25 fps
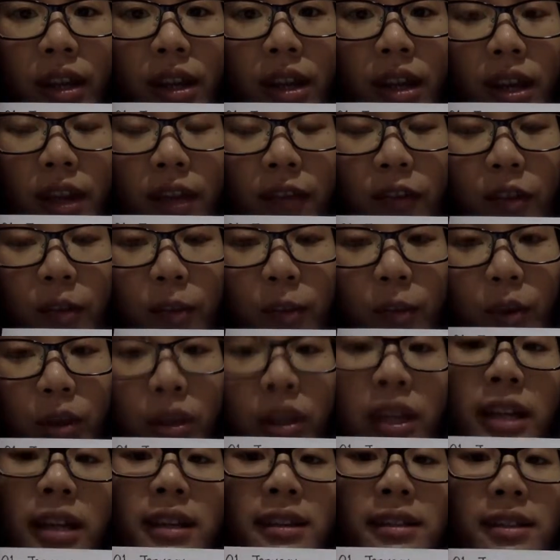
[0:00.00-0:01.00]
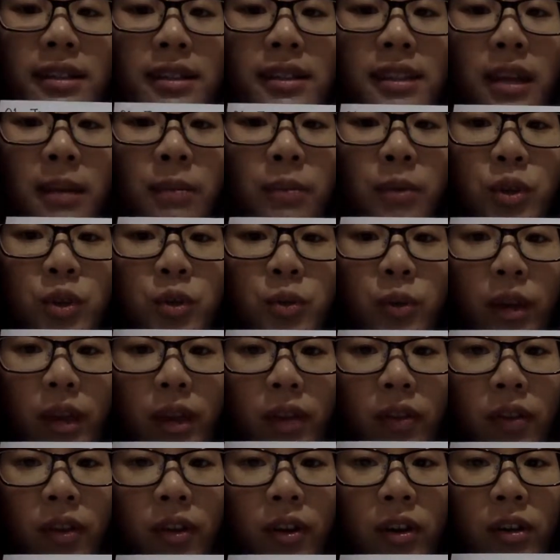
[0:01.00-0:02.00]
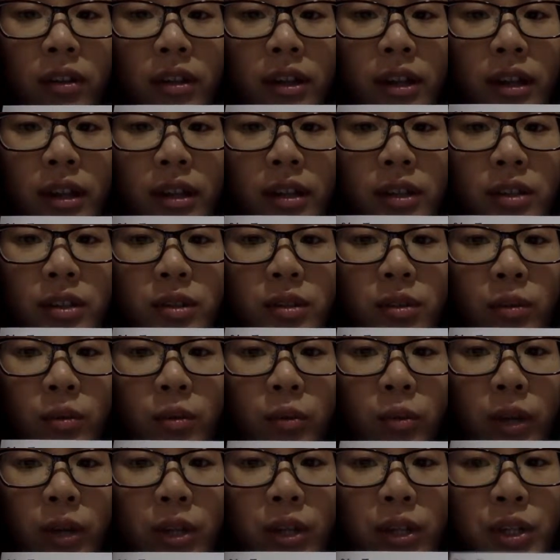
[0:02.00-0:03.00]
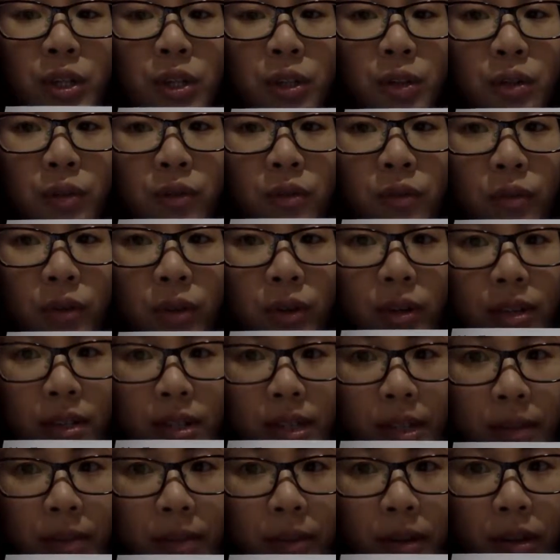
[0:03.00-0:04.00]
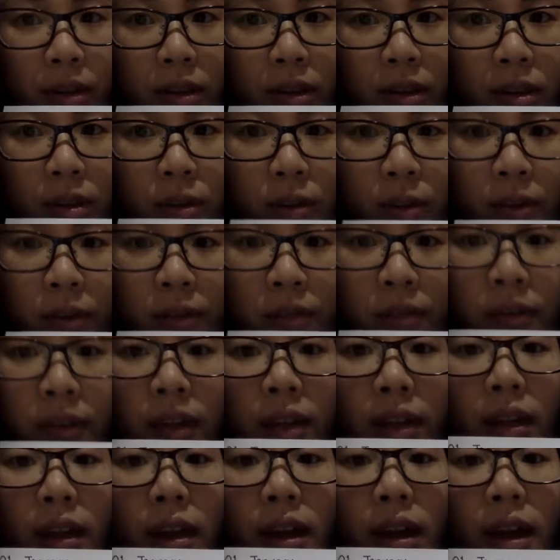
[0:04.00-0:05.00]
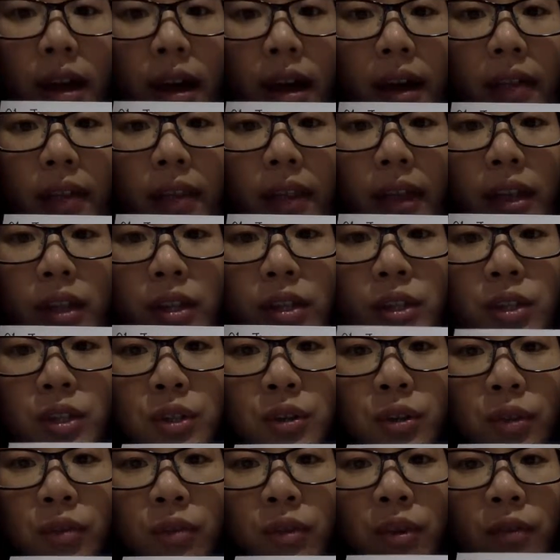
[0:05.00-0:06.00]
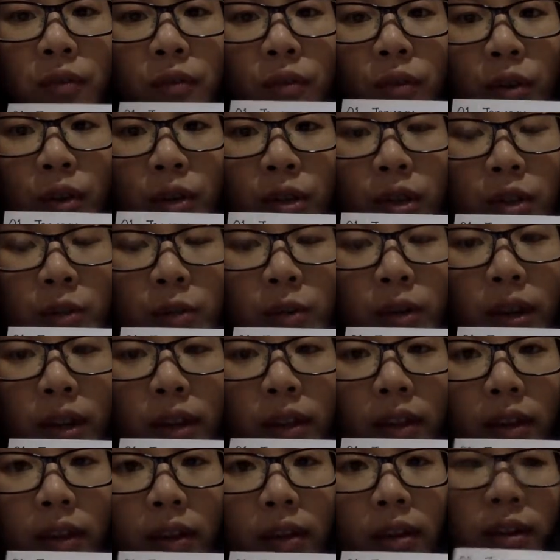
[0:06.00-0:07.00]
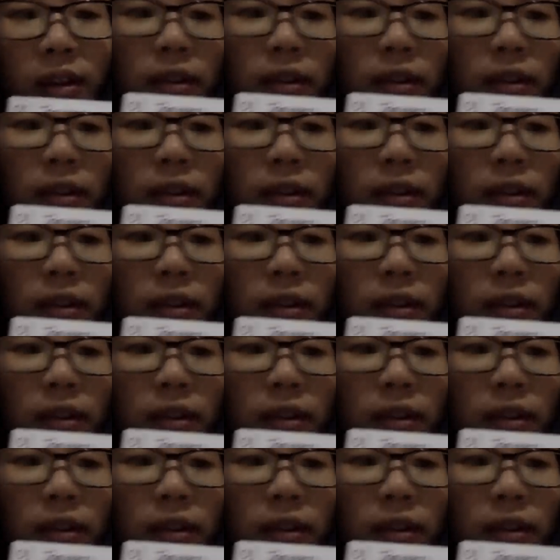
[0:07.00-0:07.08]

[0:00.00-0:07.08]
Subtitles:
If your birthday is December 23rd, then it's 12 for December 12th, and then 23 for the 23rd.